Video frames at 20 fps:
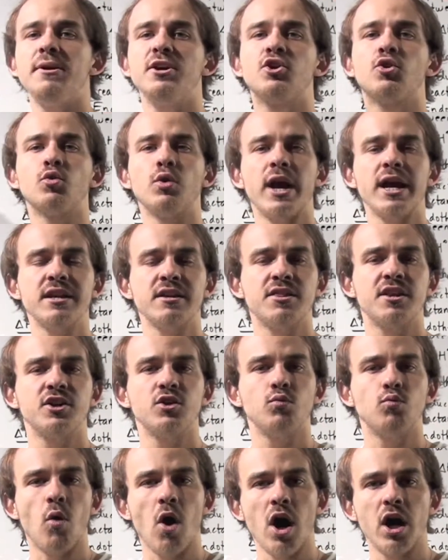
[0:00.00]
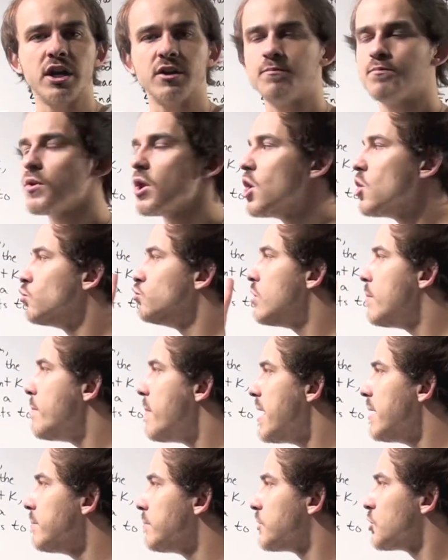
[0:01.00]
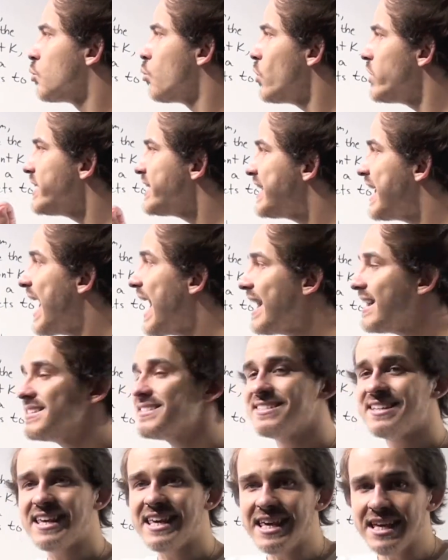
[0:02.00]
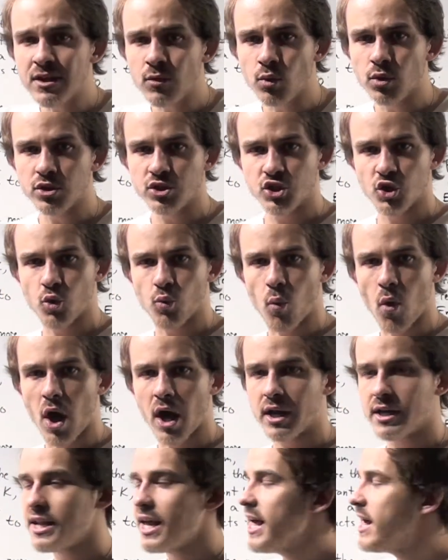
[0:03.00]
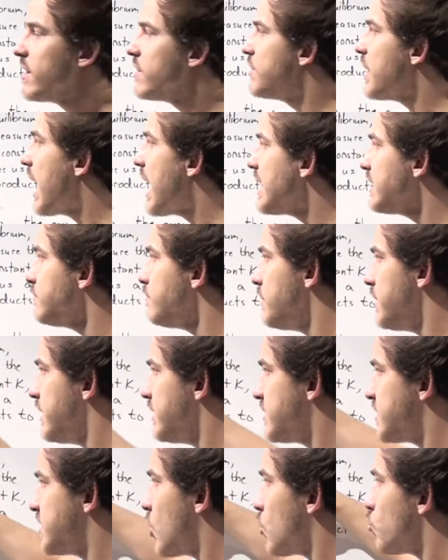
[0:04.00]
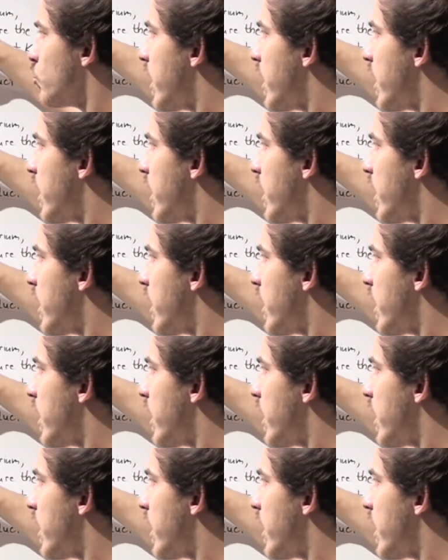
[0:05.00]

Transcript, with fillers: be greater than 1. Remember, when K is equal to 1, that means the